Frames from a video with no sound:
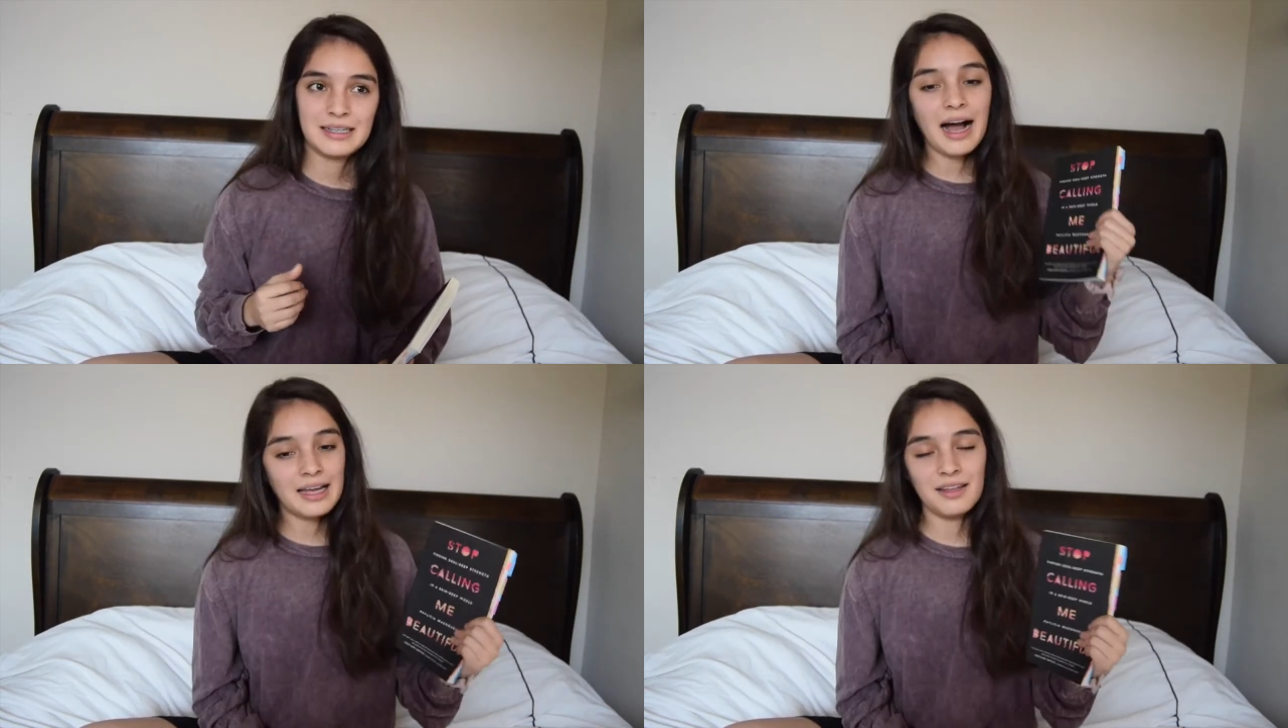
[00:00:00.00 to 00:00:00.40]

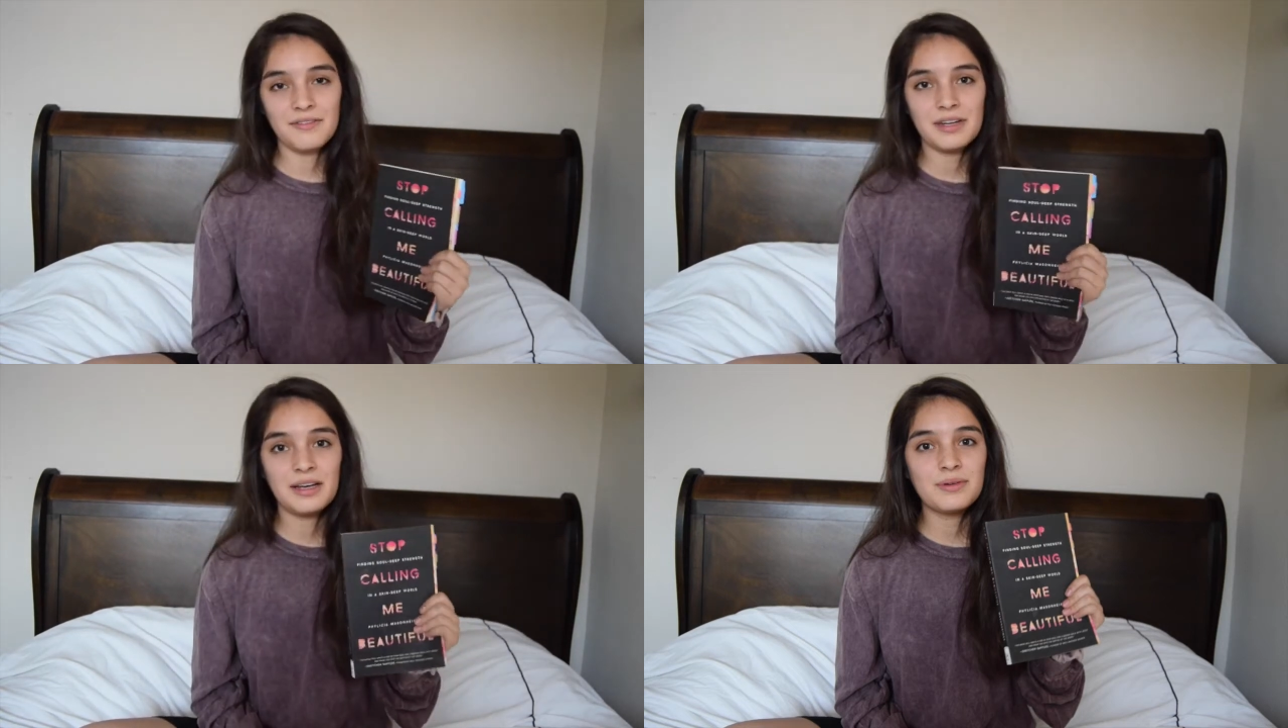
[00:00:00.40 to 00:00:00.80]
I
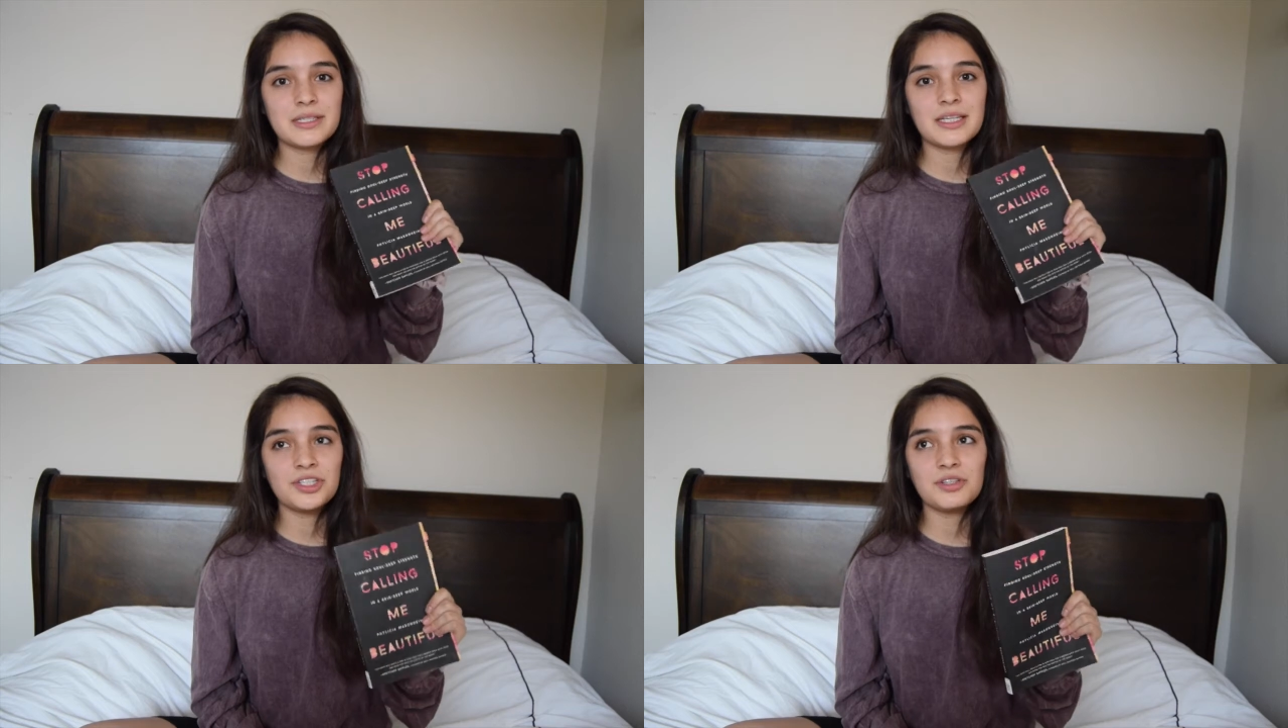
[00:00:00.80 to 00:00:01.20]
loved it. It was
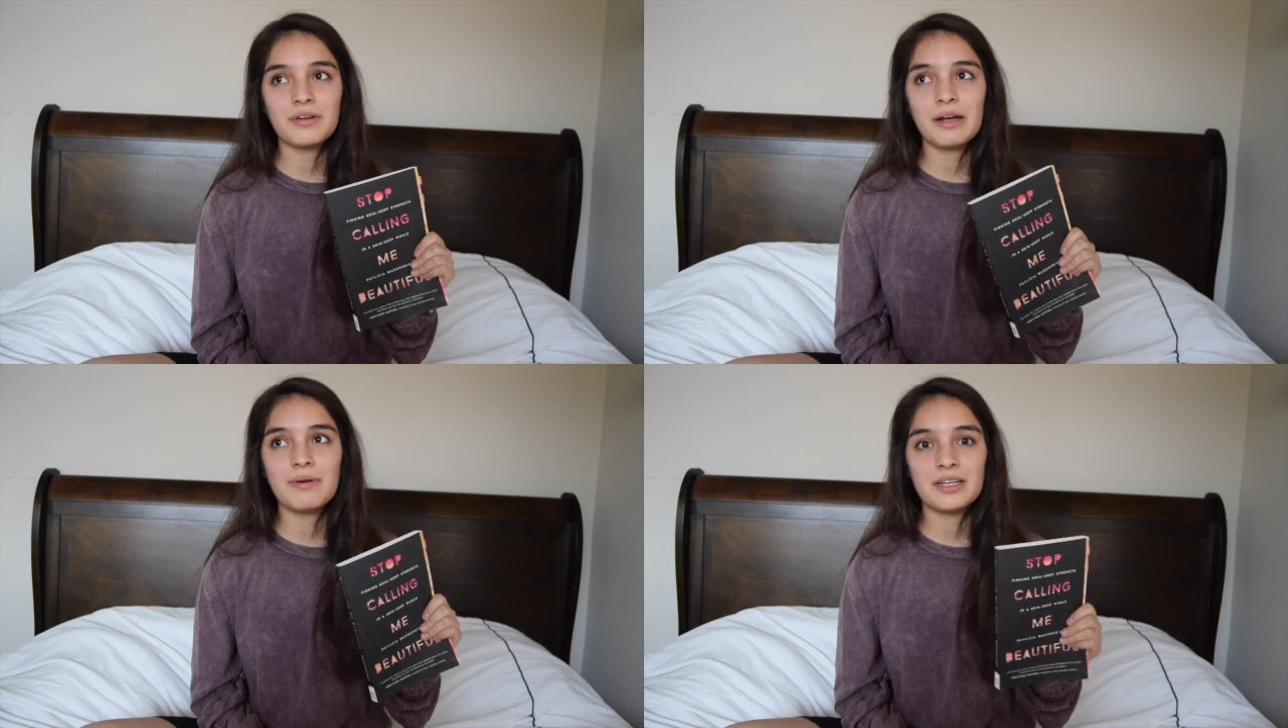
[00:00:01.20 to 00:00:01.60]
such a
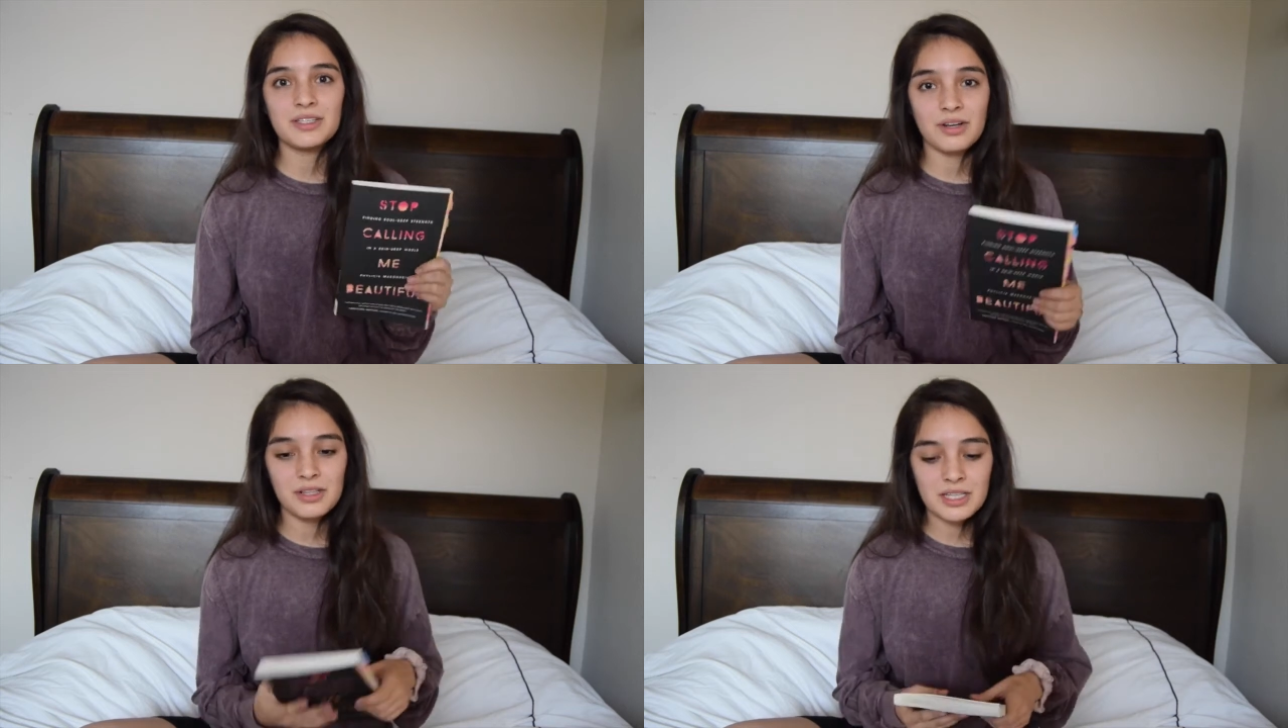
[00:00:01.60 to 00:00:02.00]
great way to
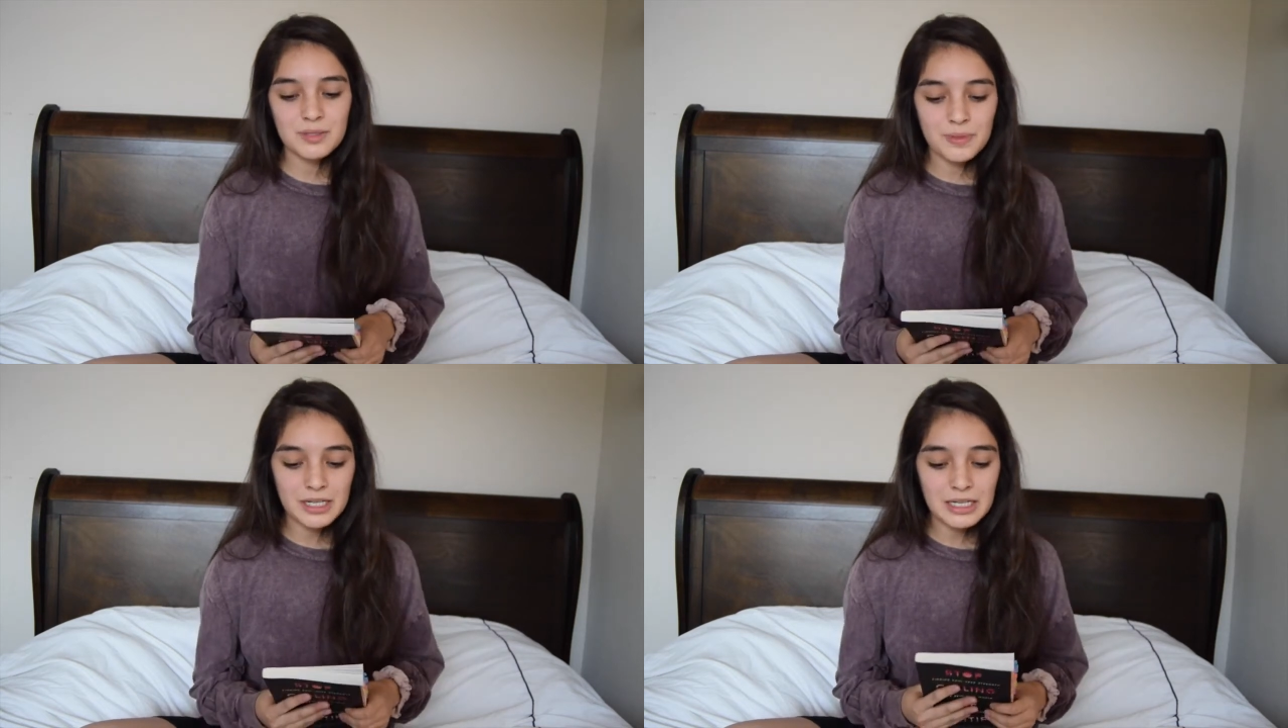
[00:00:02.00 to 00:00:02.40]
start this
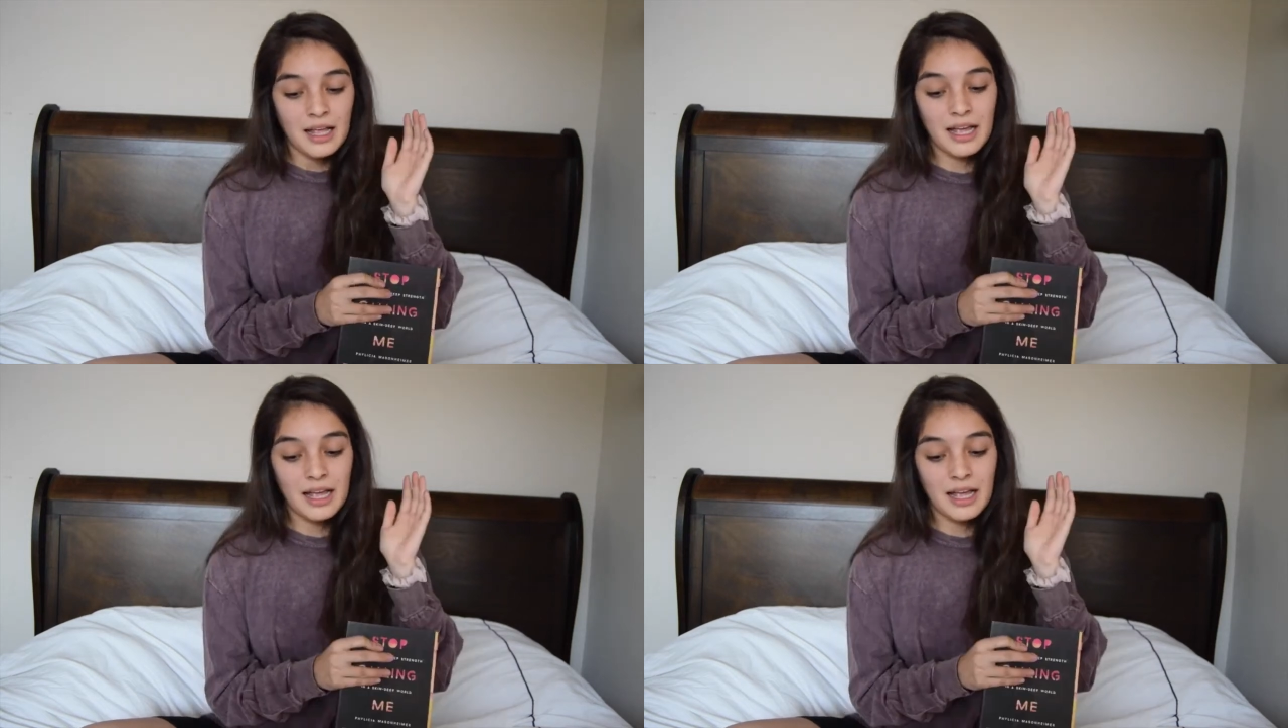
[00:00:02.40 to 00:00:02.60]
book.